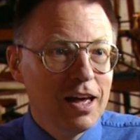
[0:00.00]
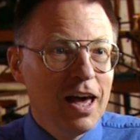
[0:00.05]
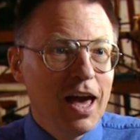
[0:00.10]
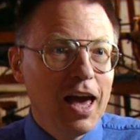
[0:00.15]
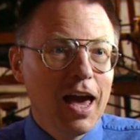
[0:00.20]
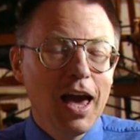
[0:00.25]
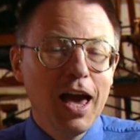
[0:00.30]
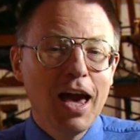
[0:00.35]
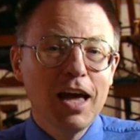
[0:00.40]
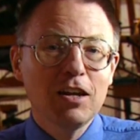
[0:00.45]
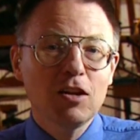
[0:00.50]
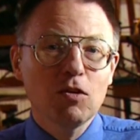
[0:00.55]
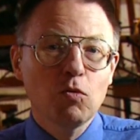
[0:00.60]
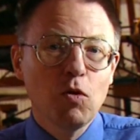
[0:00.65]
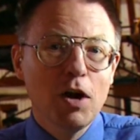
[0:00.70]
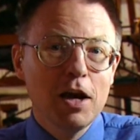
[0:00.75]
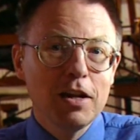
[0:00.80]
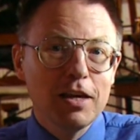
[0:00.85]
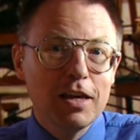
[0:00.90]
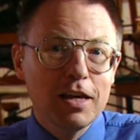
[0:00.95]
And
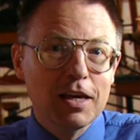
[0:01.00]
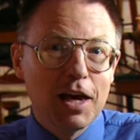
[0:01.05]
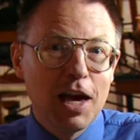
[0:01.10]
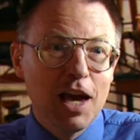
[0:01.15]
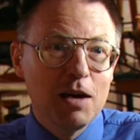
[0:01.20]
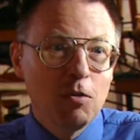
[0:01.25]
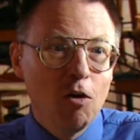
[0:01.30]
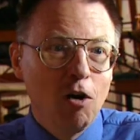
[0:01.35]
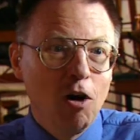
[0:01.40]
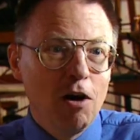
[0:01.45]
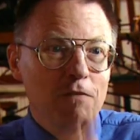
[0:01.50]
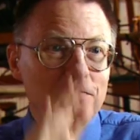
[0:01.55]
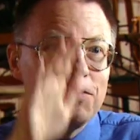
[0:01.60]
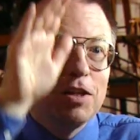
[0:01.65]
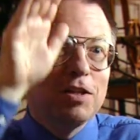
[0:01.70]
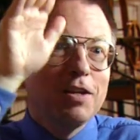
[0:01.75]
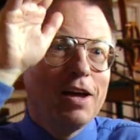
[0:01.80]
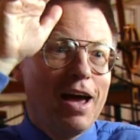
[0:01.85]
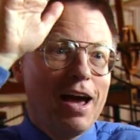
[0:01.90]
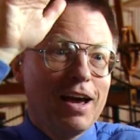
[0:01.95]
when he came off the
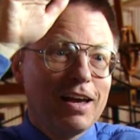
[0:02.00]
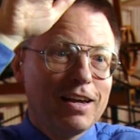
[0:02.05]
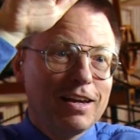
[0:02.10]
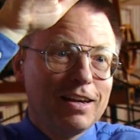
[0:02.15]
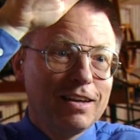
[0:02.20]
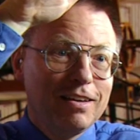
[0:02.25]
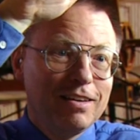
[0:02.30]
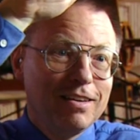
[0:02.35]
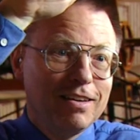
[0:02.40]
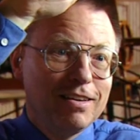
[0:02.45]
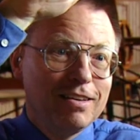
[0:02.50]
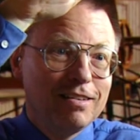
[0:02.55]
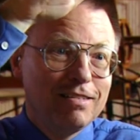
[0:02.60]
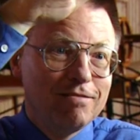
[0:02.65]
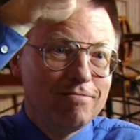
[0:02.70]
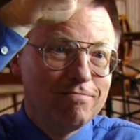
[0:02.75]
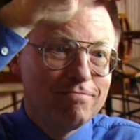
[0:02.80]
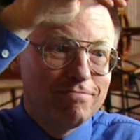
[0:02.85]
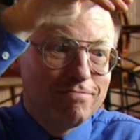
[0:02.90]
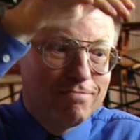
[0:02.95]
deck,
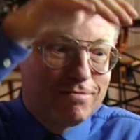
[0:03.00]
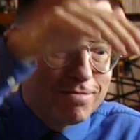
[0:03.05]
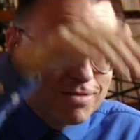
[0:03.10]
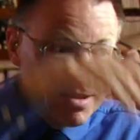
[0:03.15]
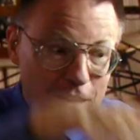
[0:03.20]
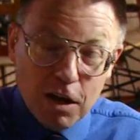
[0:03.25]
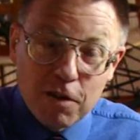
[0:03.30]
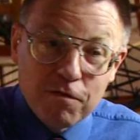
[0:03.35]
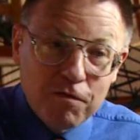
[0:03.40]
he